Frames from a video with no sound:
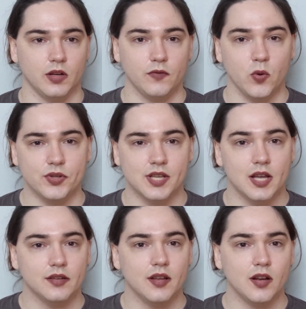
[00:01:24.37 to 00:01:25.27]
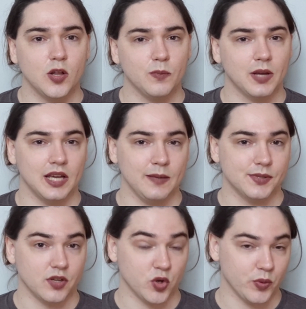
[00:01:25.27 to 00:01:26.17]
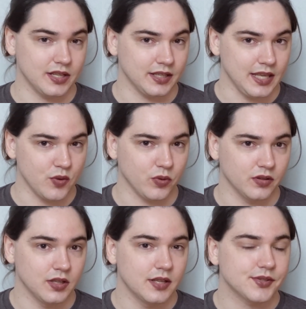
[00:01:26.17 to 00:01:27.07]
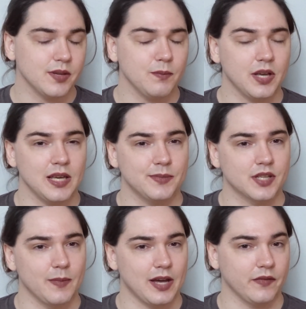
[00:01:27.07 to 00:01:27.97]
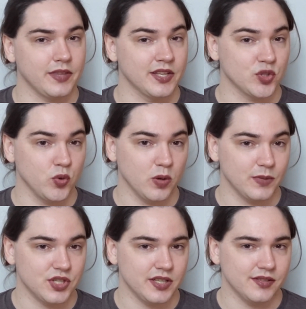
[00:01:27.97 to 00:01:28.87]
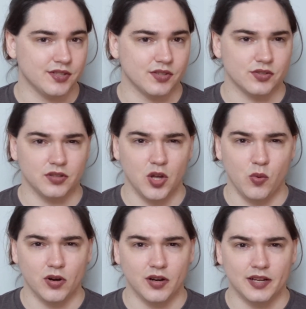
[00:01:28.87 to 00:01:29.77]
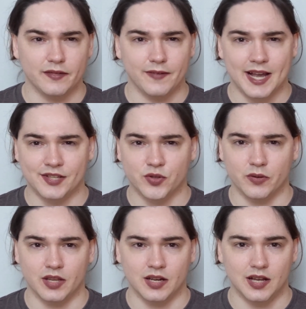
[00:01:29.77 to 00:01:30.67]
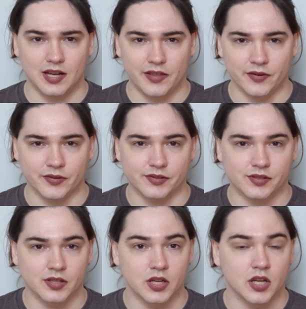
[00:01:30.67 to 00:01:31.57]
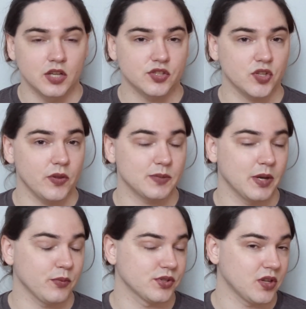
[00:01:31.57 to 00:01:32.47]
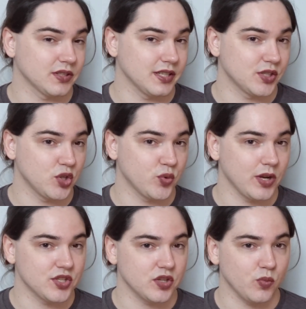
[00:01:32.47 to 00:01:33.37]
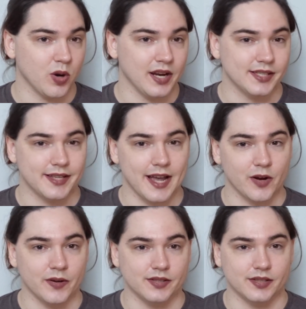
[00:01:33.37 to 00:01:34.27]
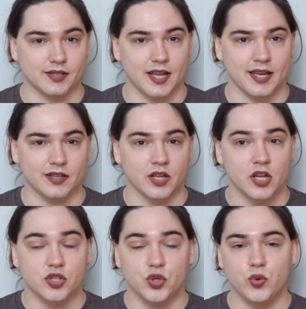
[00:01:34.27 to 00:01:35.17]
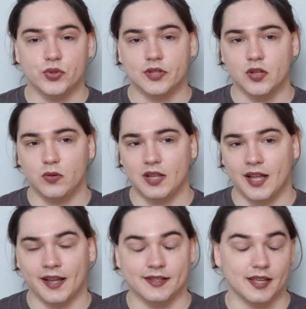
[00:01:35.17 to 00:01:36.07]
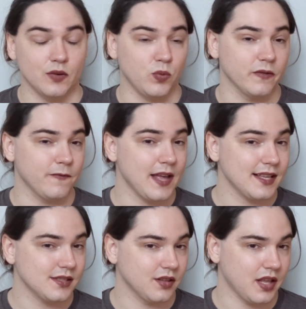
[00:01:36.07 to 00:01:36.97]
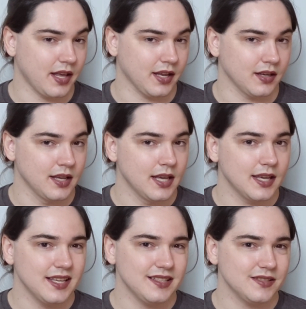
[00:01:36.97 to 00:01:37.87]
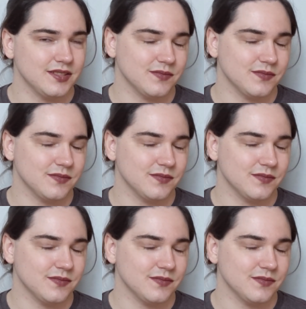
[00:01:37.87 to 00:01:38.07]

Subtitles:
Of course, not all pipes are created equal. Some pipes come out of the extruder machines slower and faster than others. So this might result in a situation where a stacker is assigned 2 slow lines and 1 fast line, and